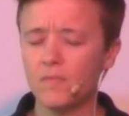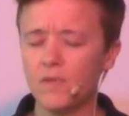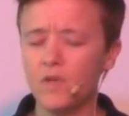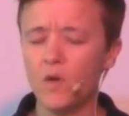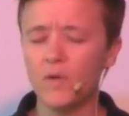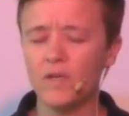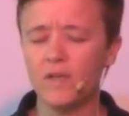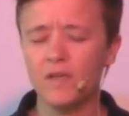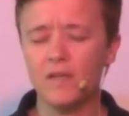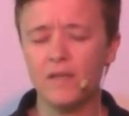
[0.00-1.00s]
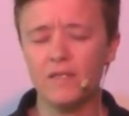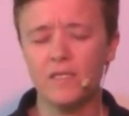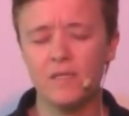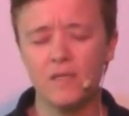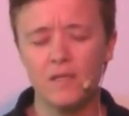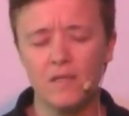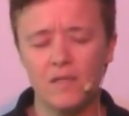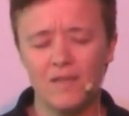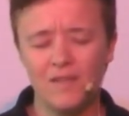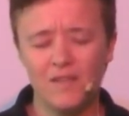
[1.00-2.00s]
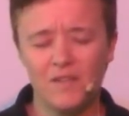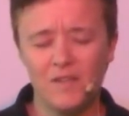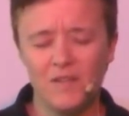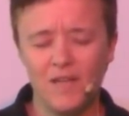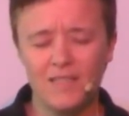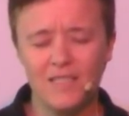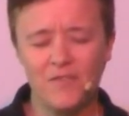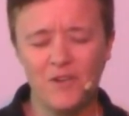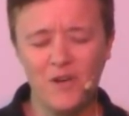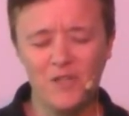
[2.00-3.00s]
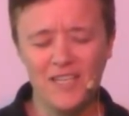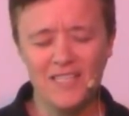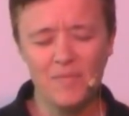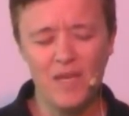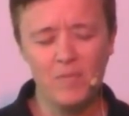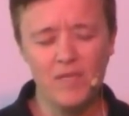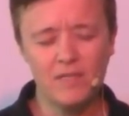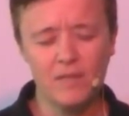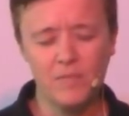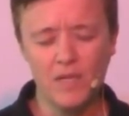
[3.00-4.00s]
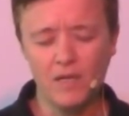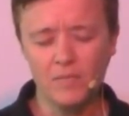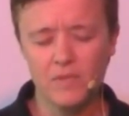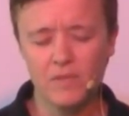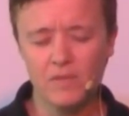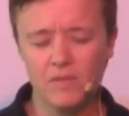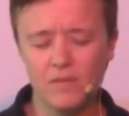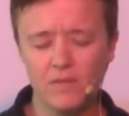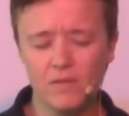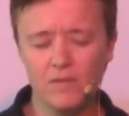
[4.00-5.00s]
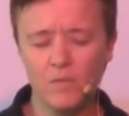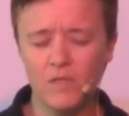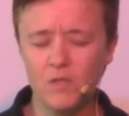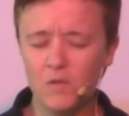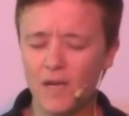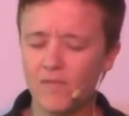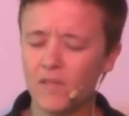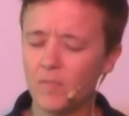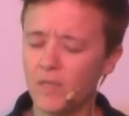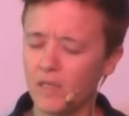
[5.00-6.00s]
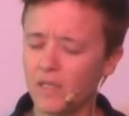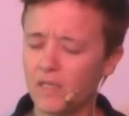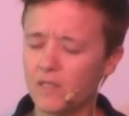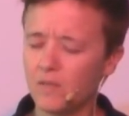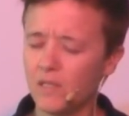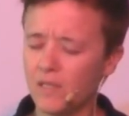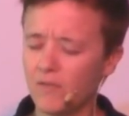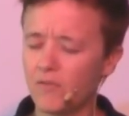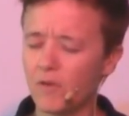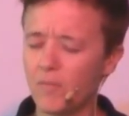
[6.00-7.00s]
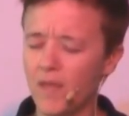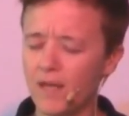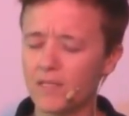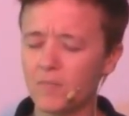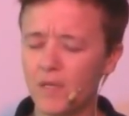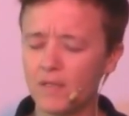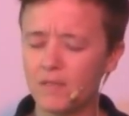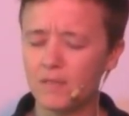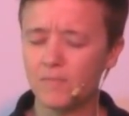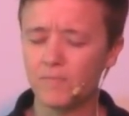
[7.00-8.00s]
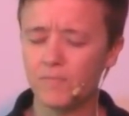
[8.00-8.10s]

And knowing that, as difficult as it may be sometimes, we do have the ability to live from that space.